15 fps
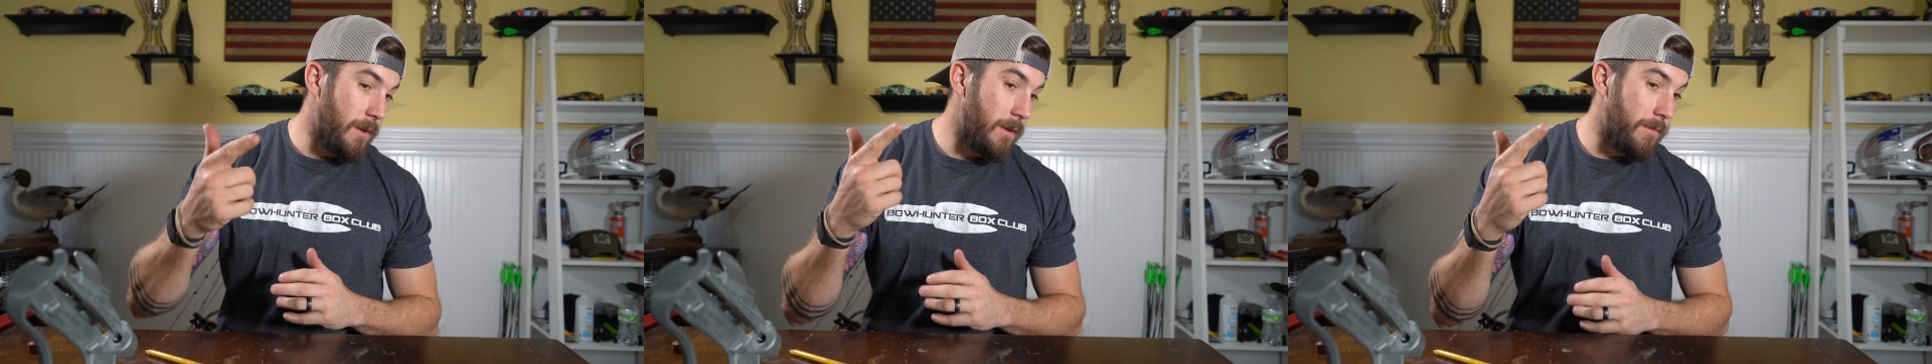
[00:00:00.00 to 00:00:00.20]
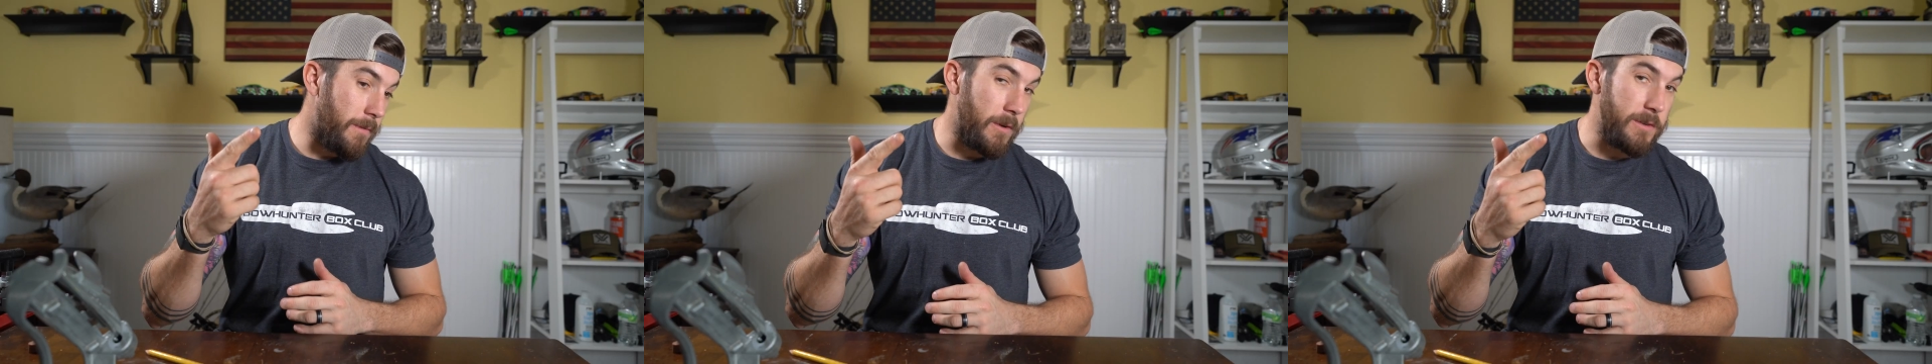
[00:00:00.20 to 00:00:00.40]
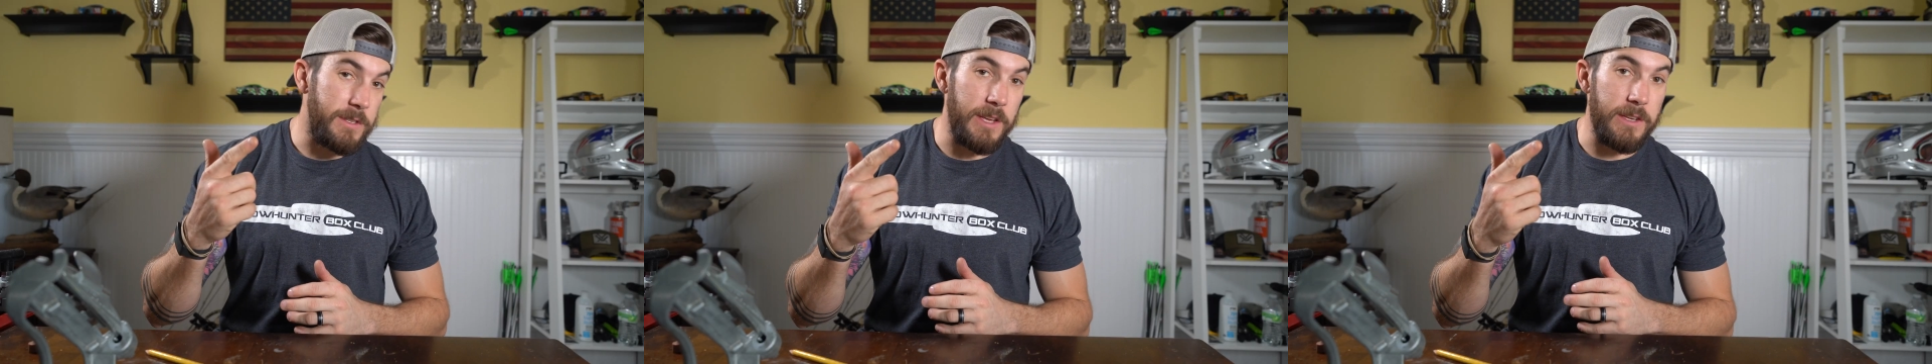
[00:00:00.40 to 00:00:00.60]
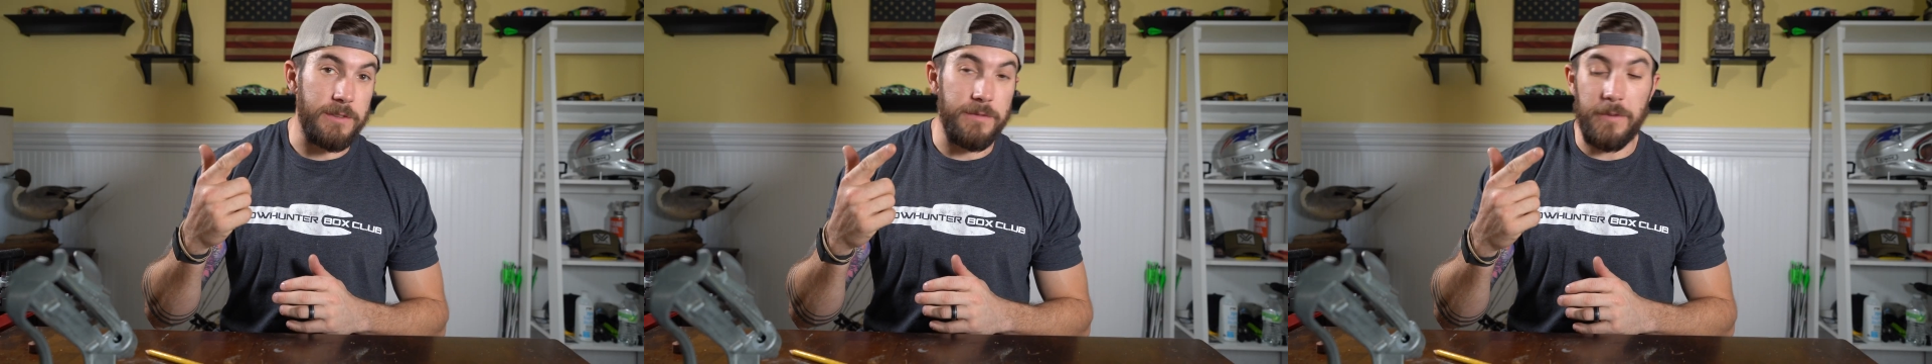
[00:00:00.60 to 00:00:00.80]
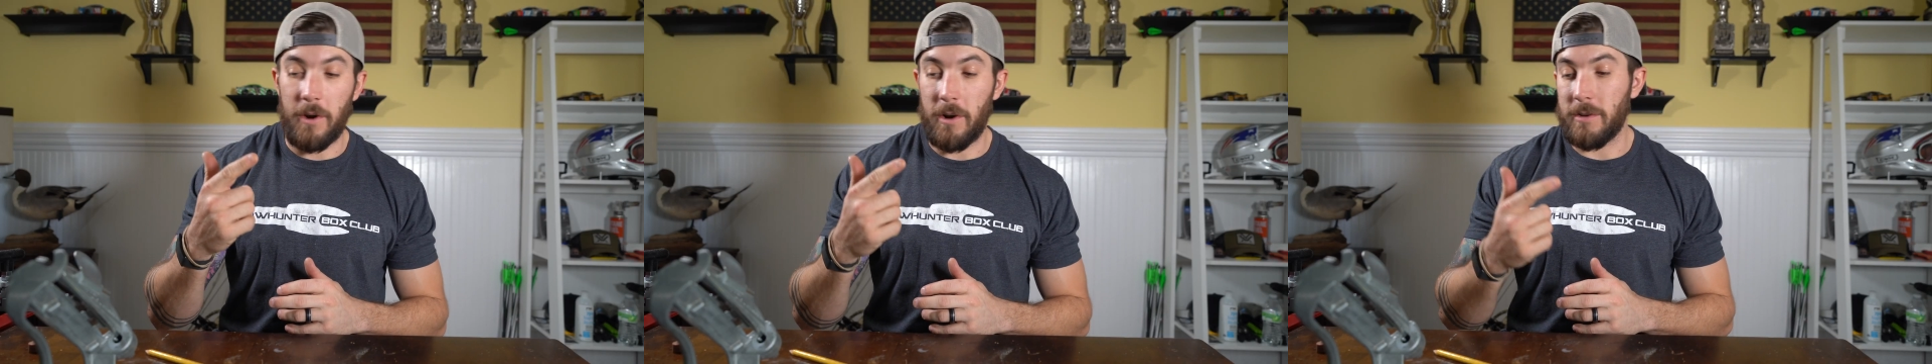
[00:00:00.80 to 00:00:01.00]
first things
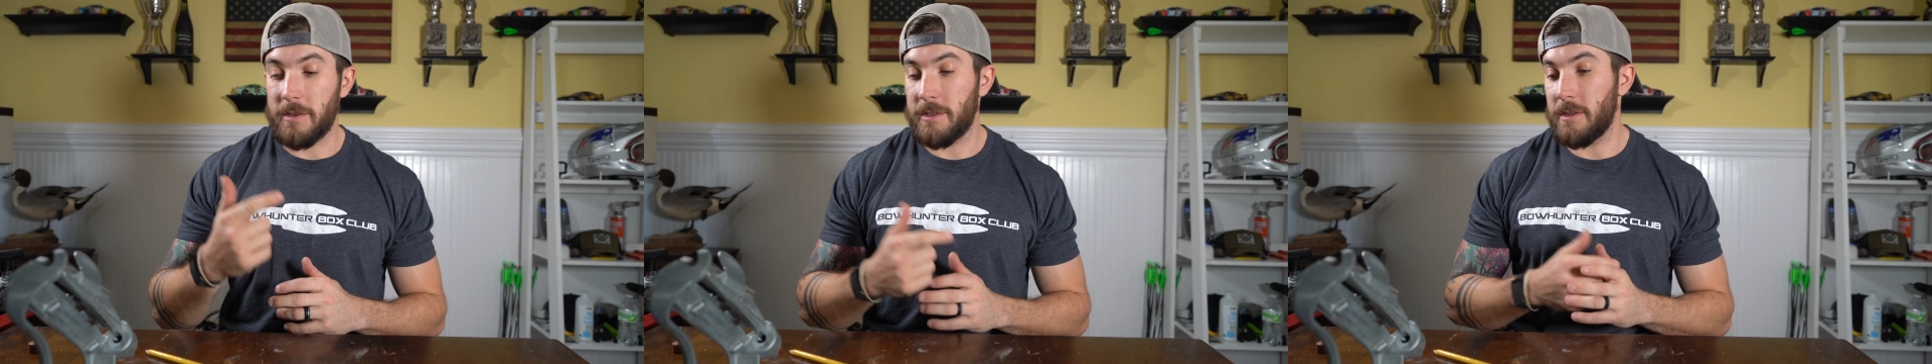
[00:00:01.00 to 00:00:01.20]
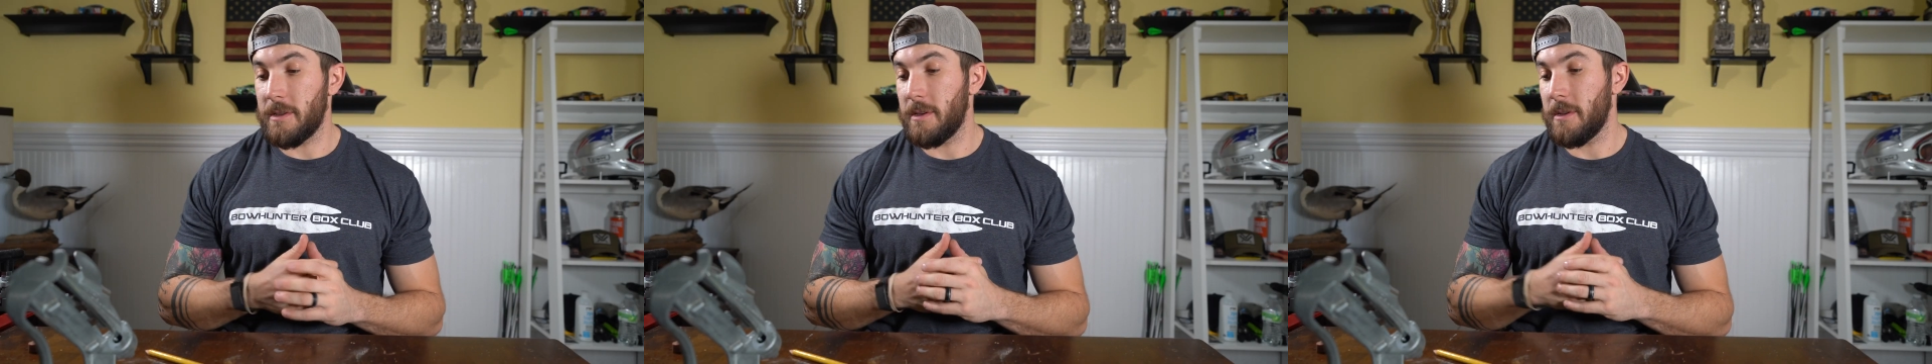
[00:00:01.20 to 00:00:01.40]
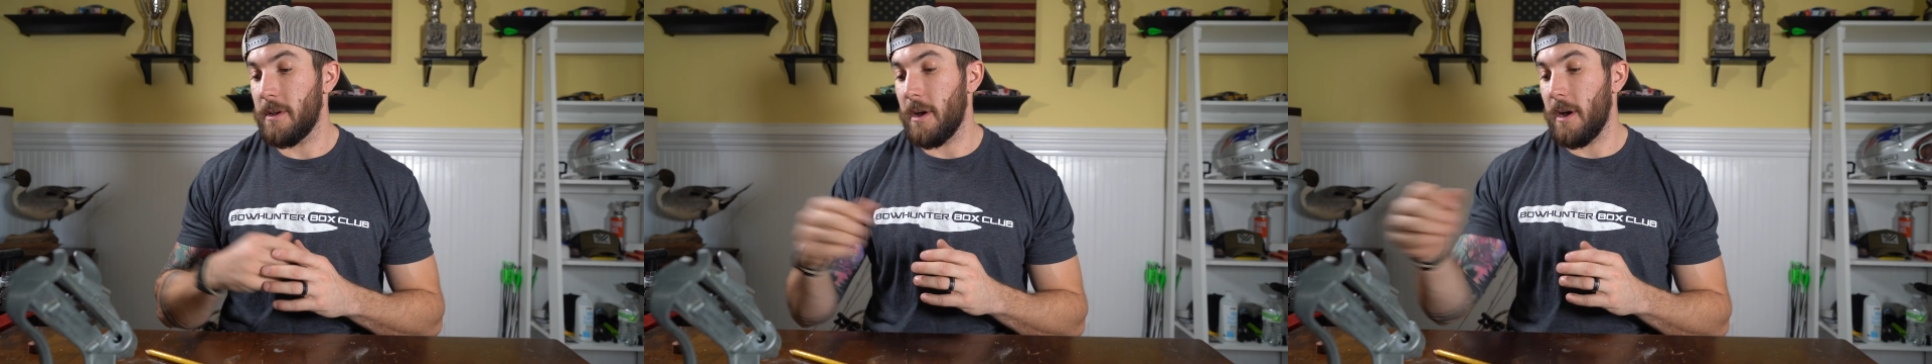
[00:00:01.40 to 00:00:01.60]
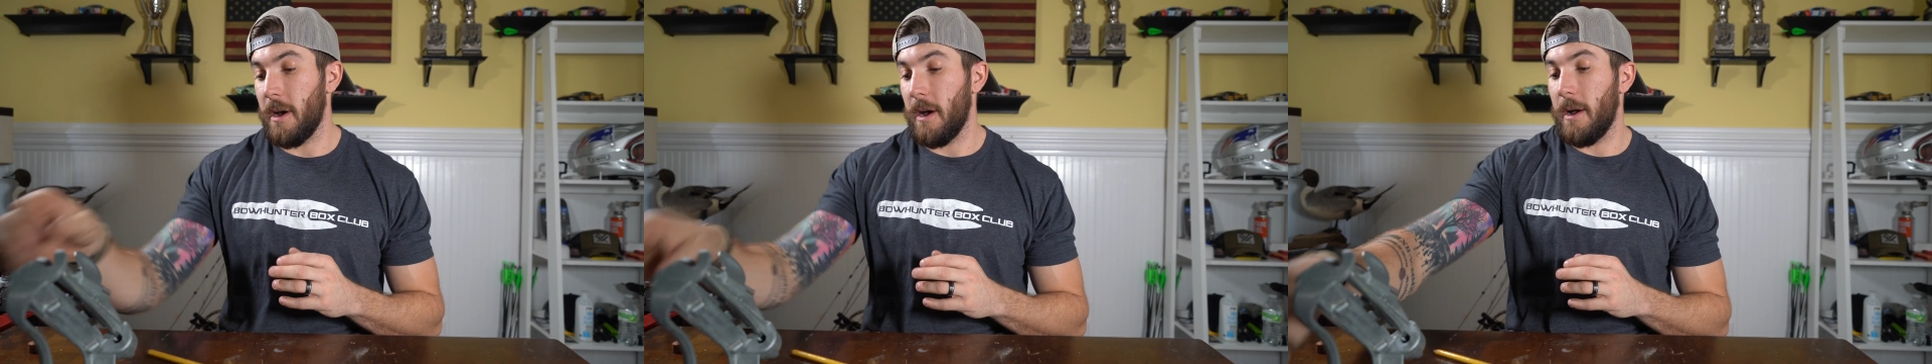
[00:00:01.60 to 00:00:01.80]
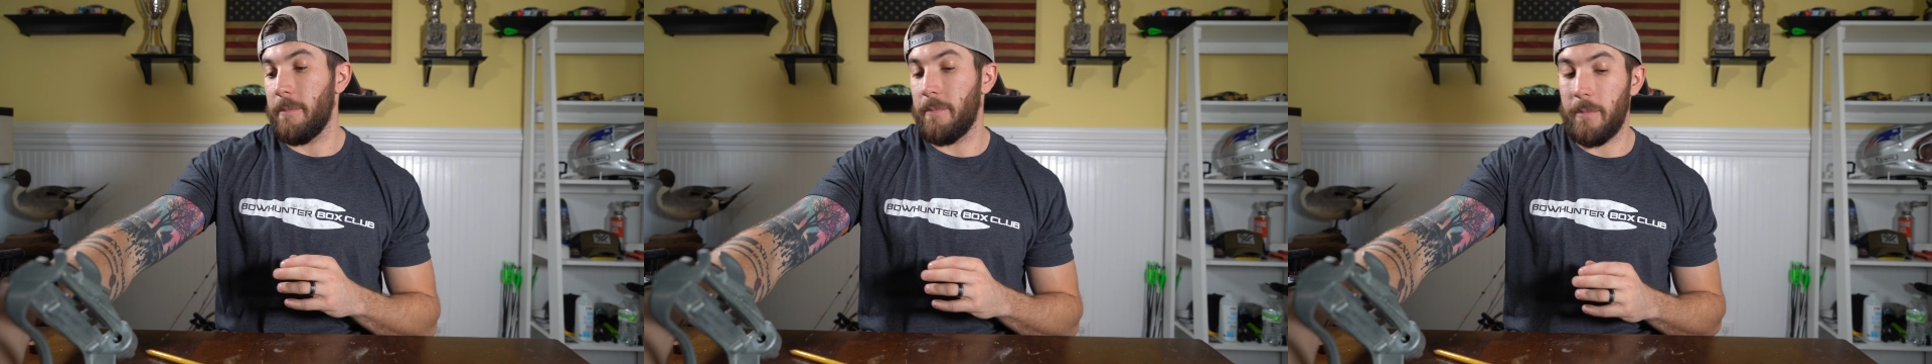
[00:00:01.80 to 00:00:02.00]
first,
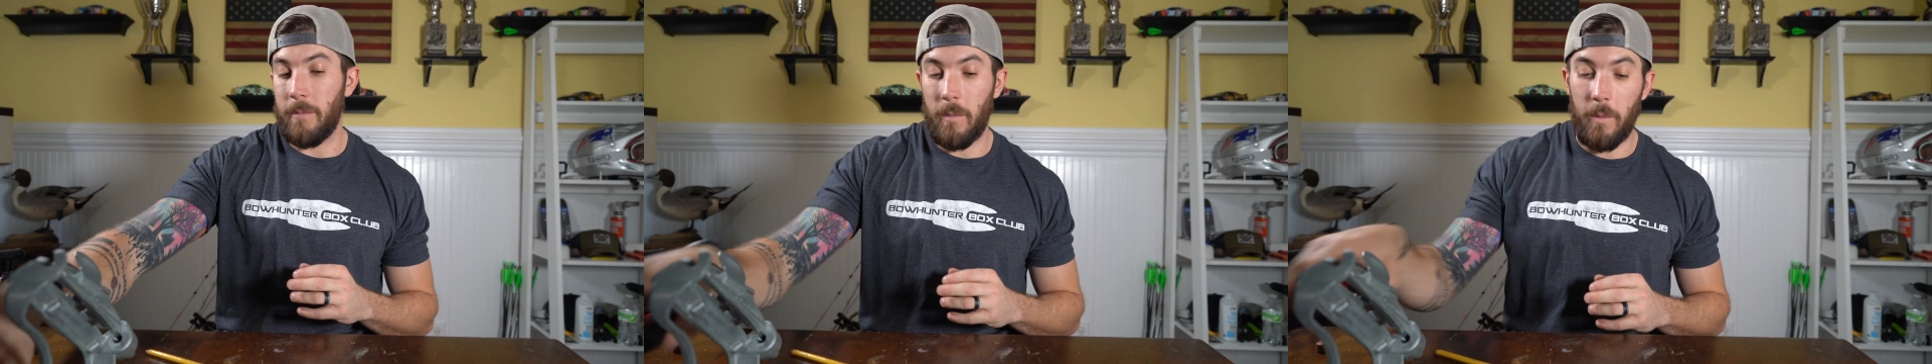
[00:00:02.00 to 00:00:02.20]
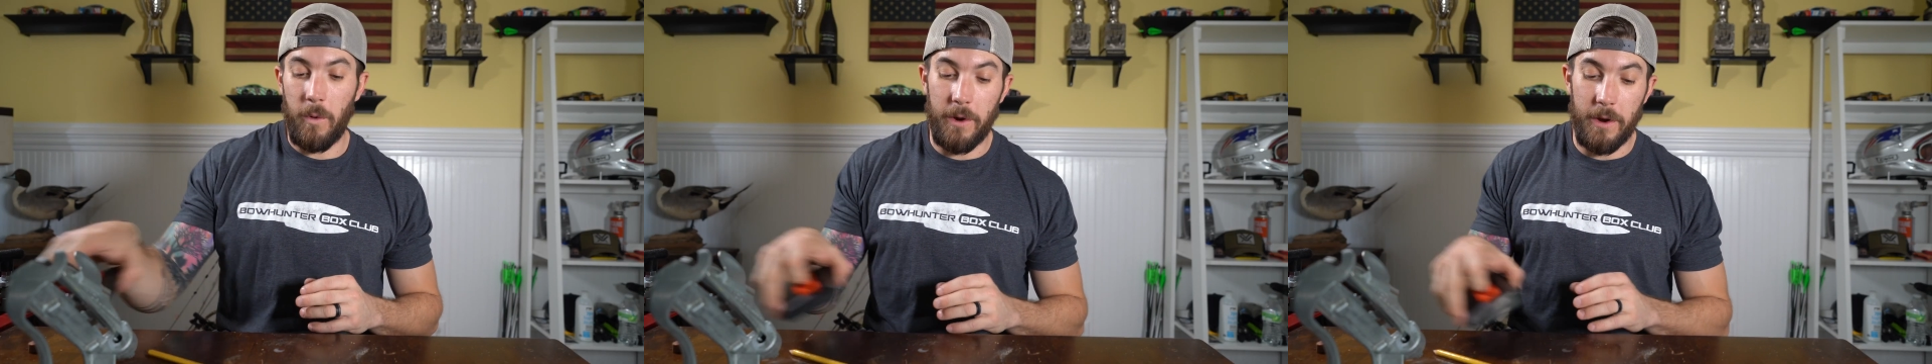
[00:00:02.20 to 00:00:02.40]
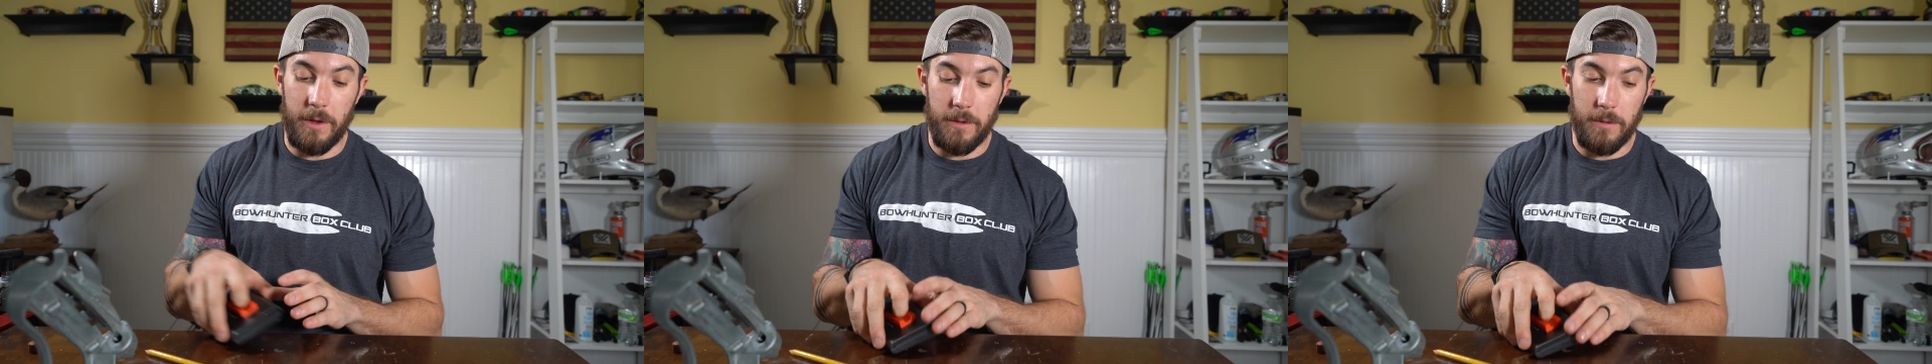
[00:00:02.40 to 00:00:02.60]
we're going to